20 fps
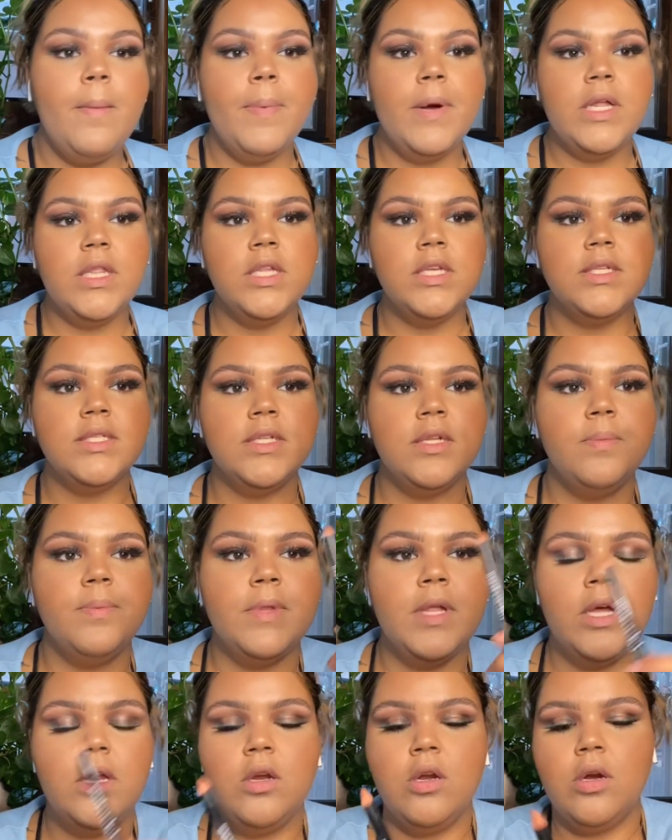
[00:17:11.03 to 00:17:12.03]
on this lip
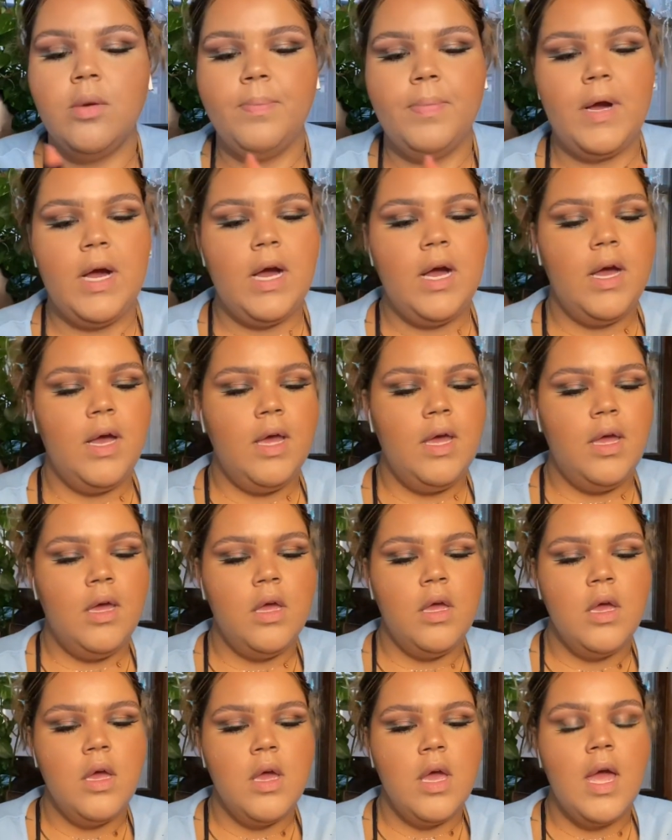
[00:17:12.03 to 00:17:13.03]
liner by
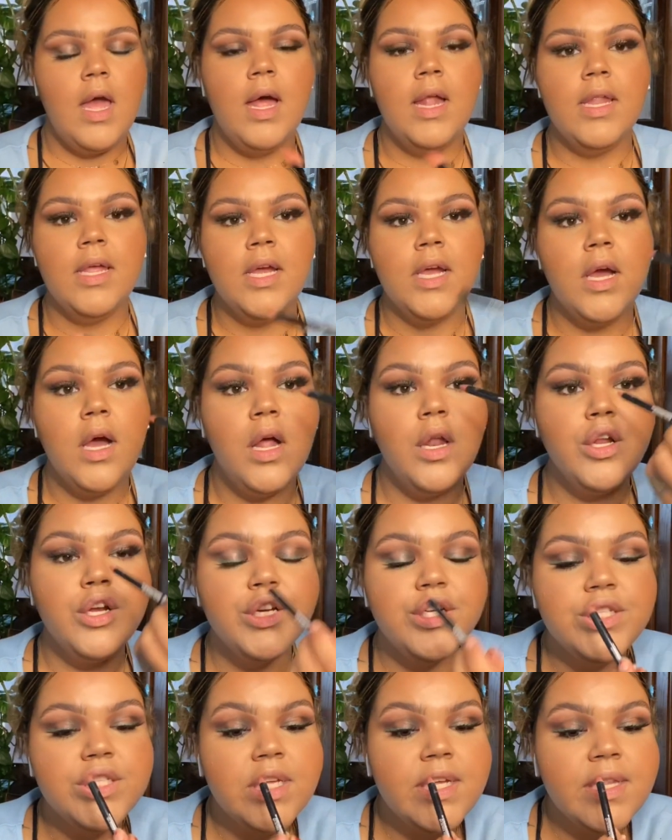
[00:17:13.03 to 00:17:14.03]
LA
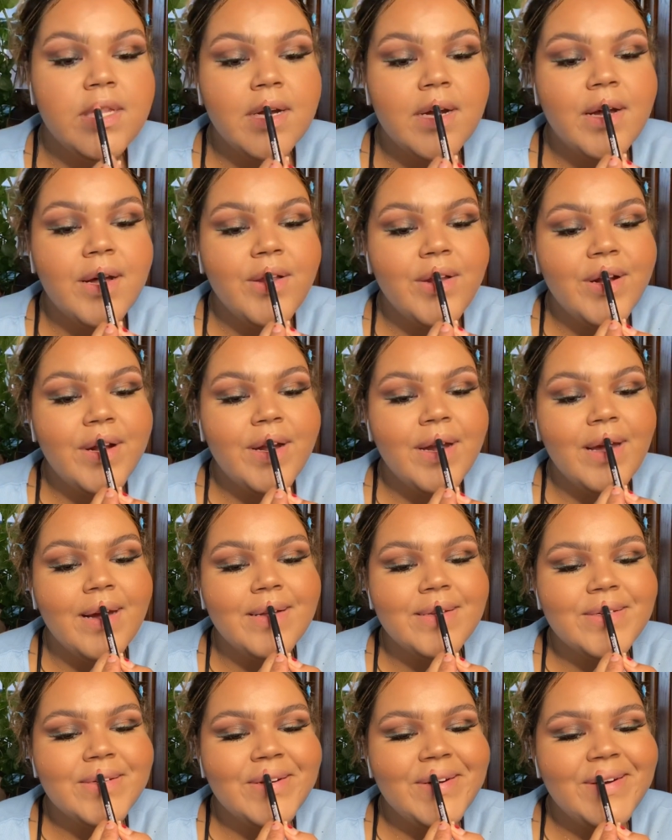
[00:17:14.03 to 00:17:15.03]
Colors in the color
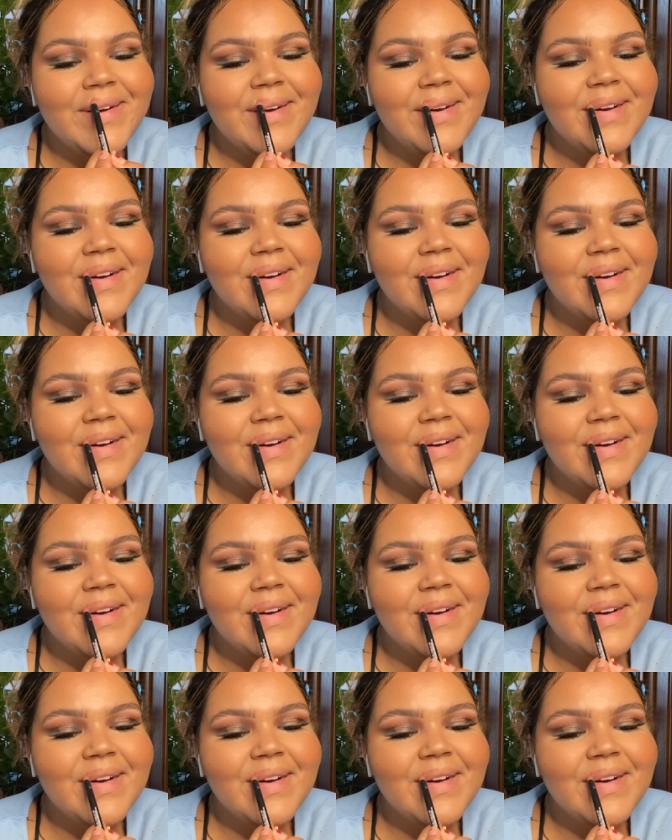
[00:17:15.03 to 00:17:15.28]
Natural.